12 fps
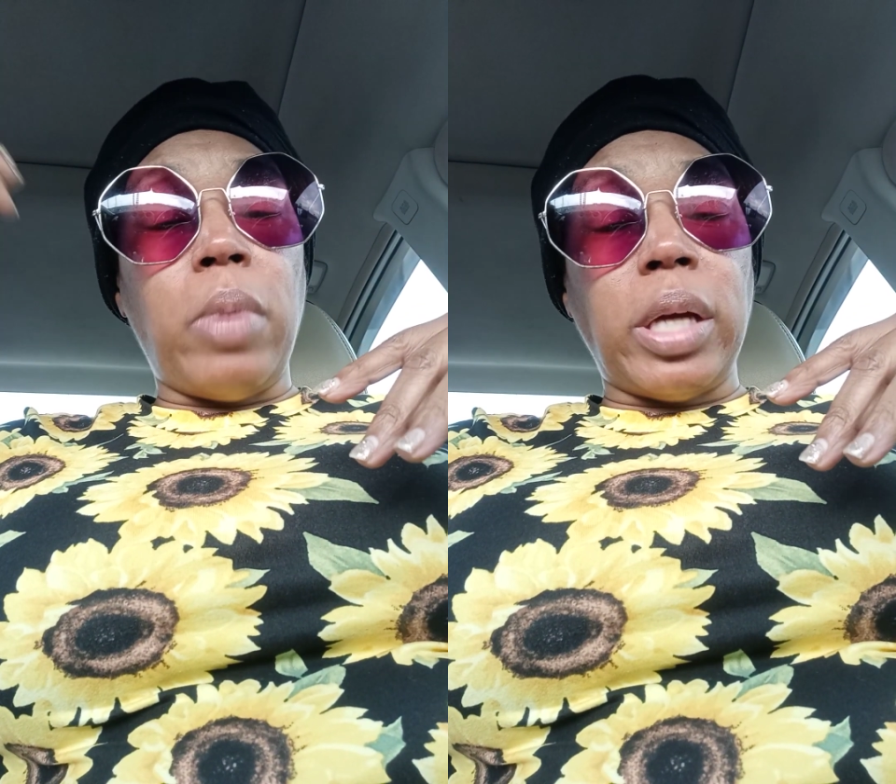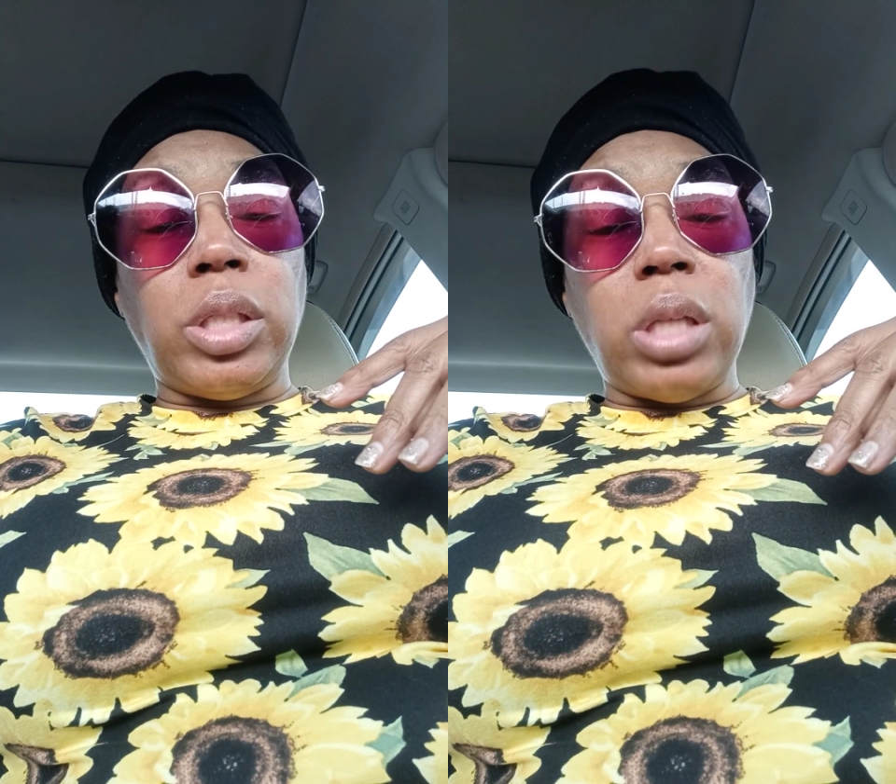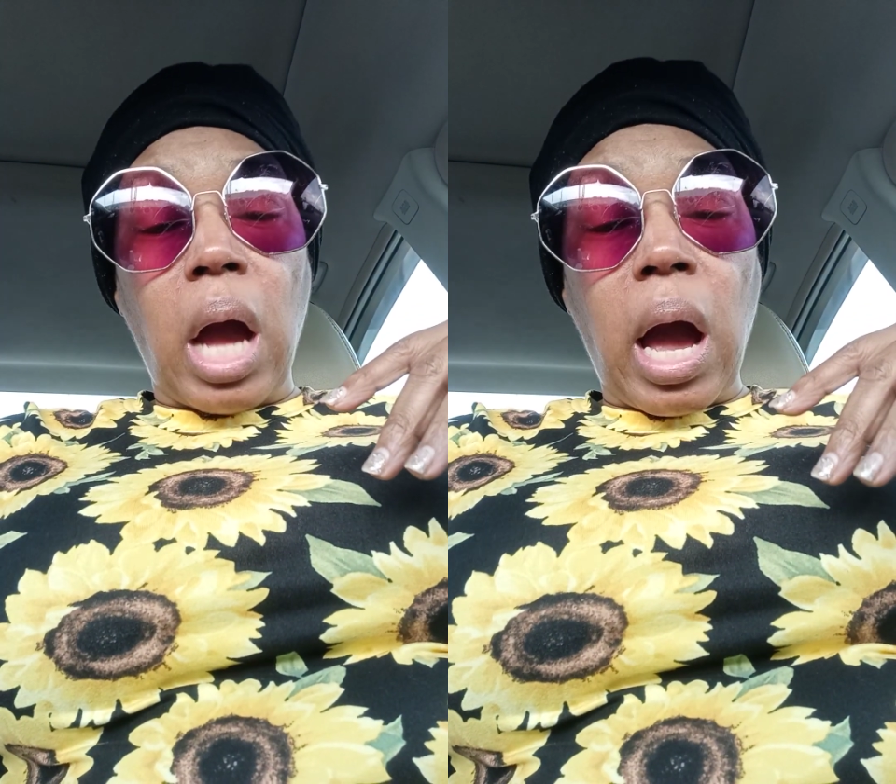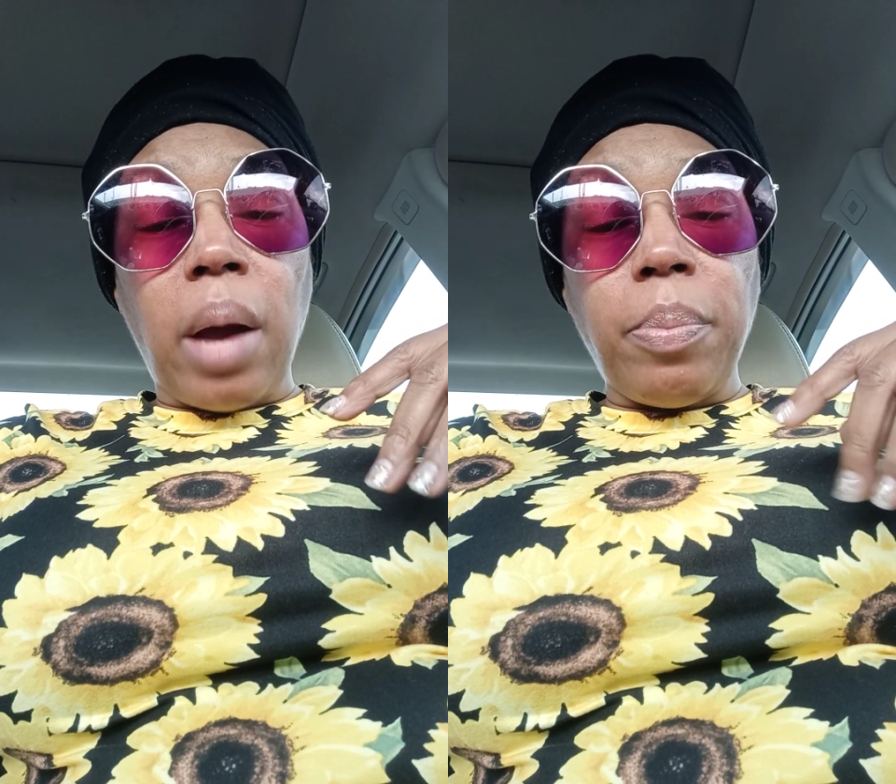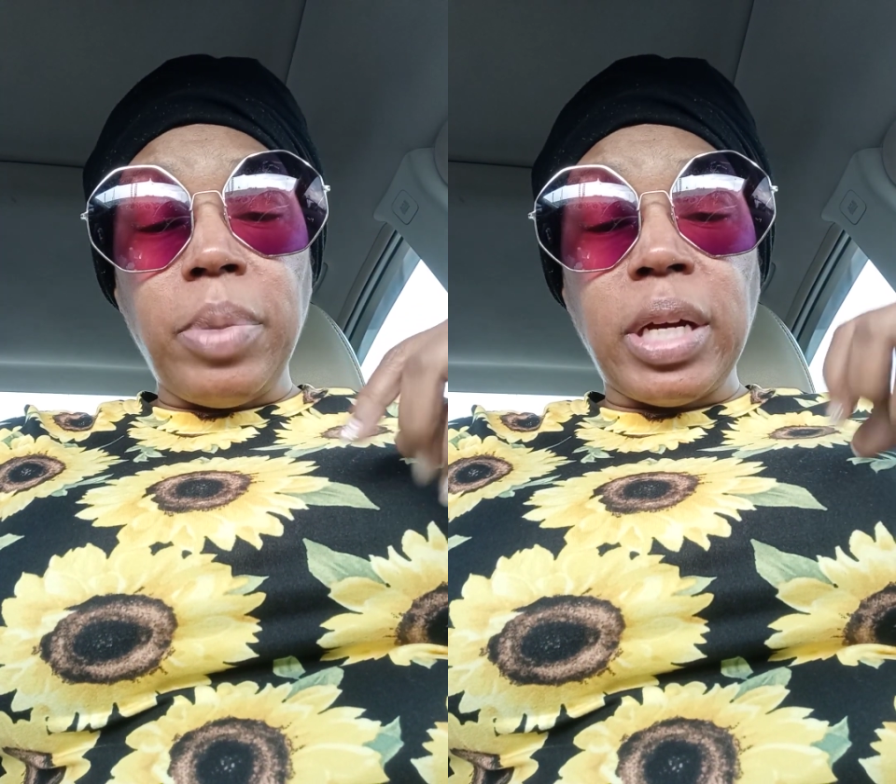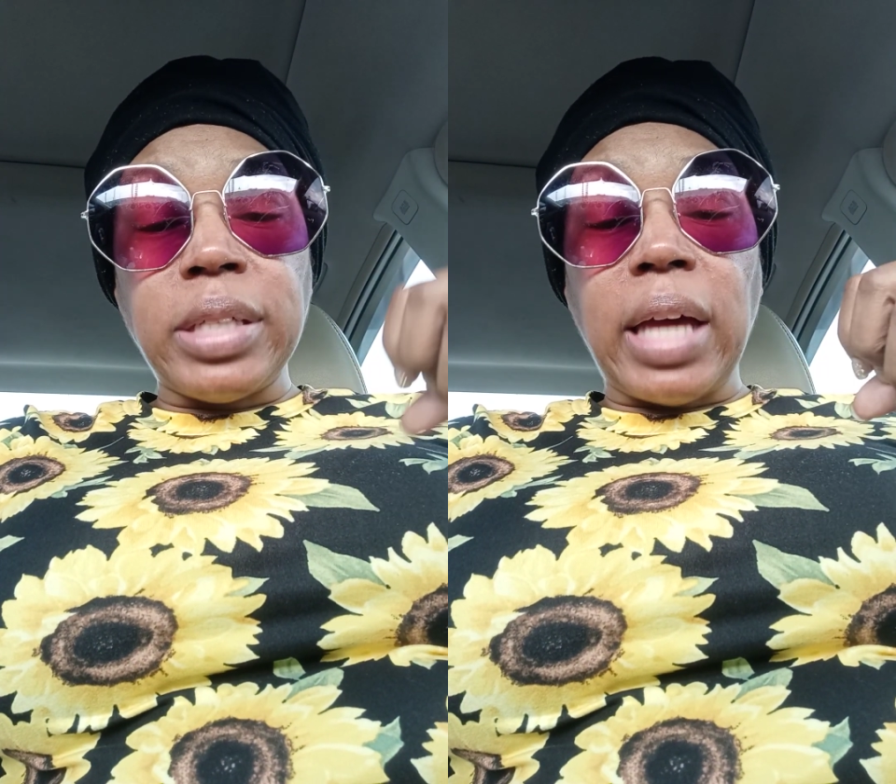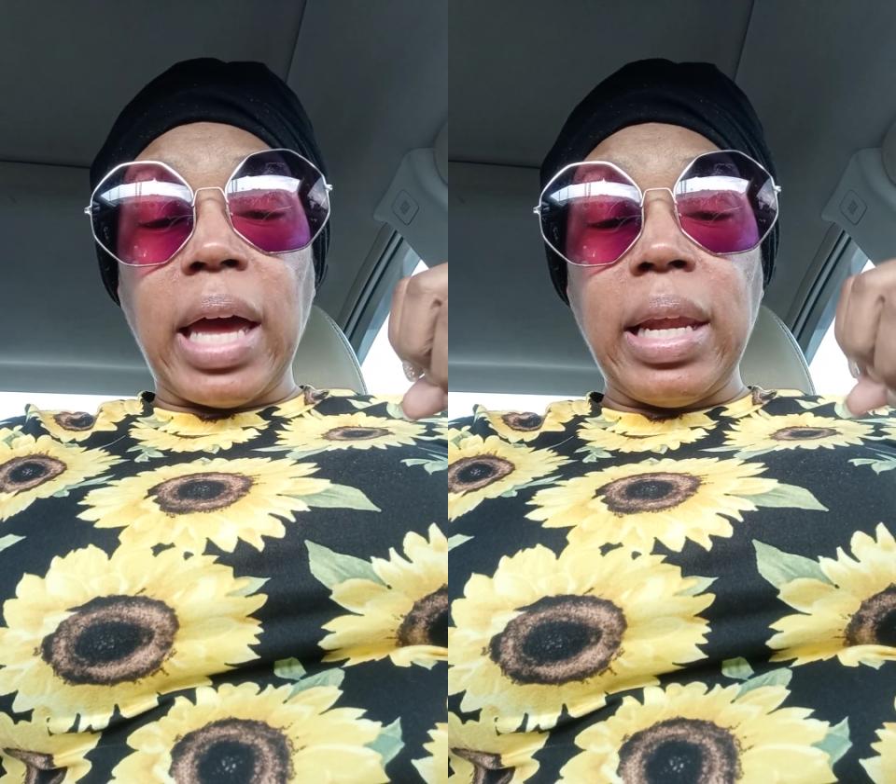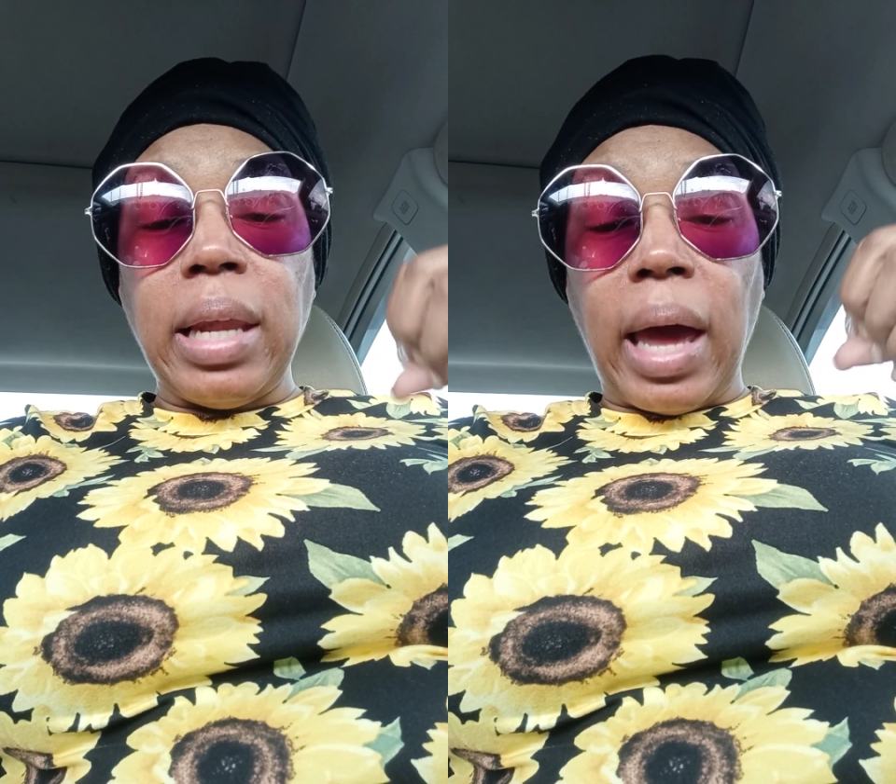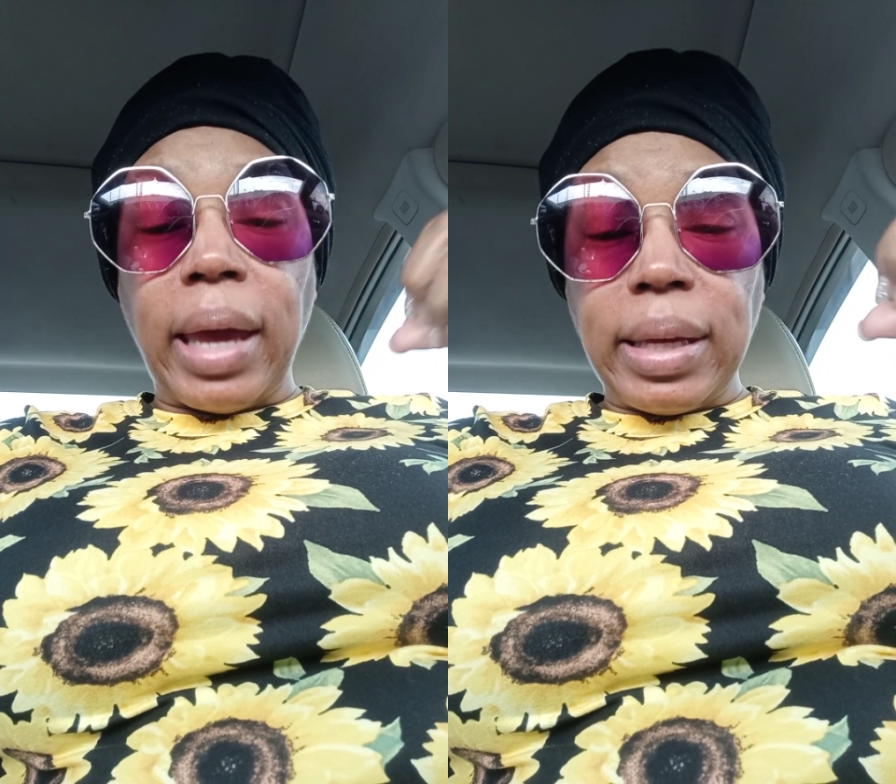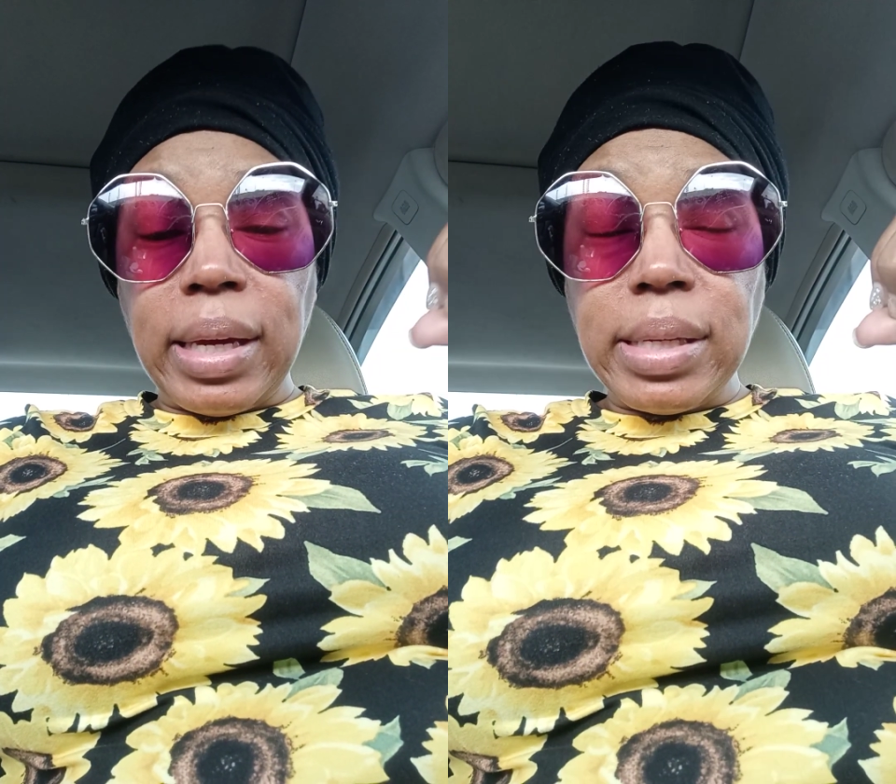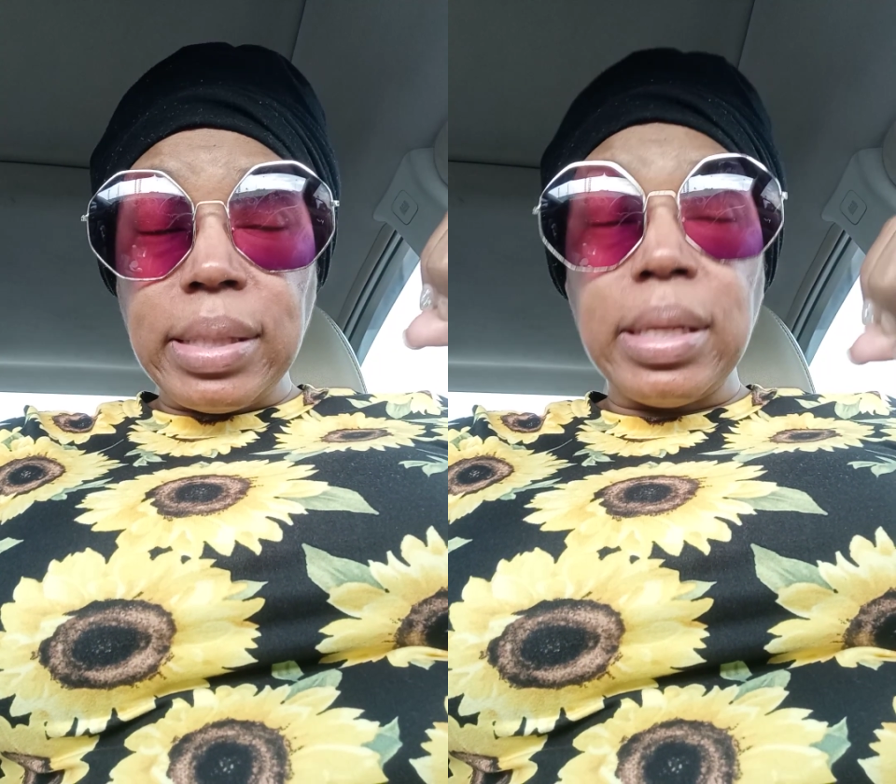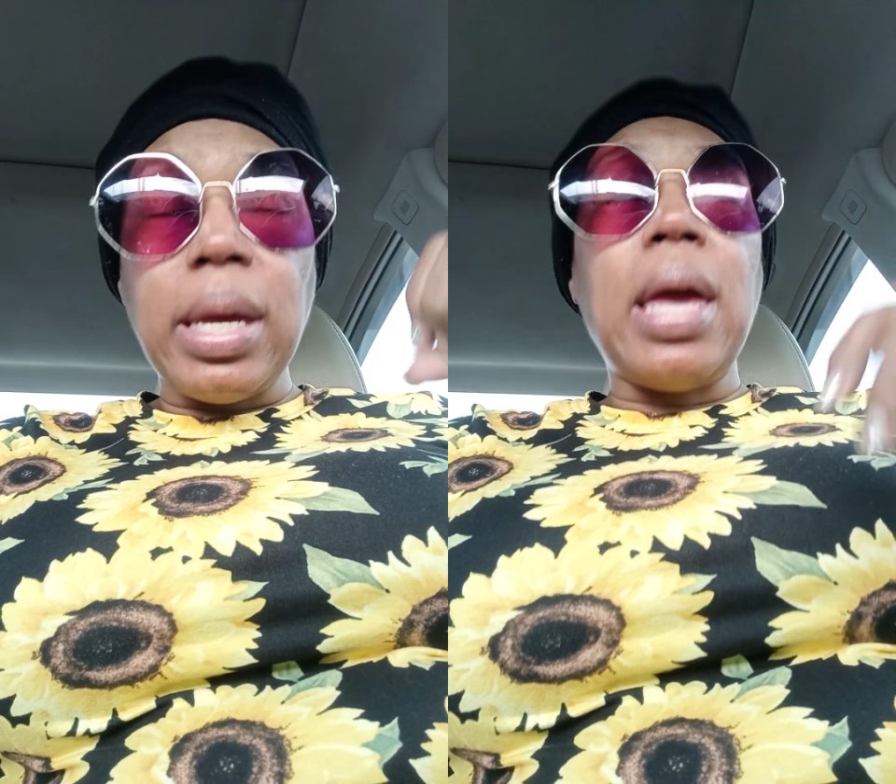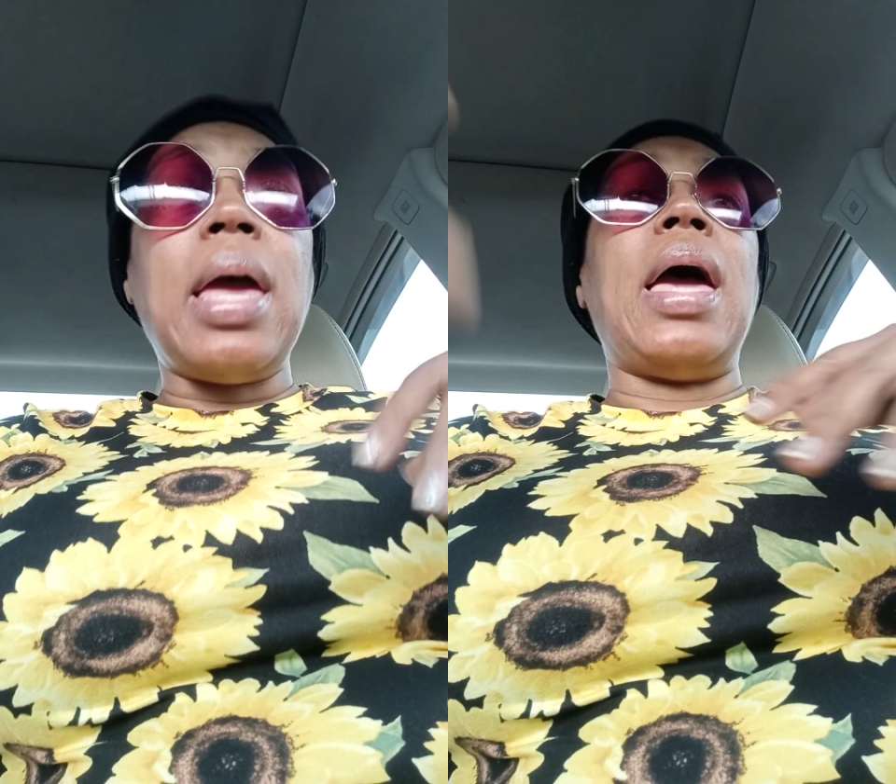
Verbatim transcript: my job because I like it,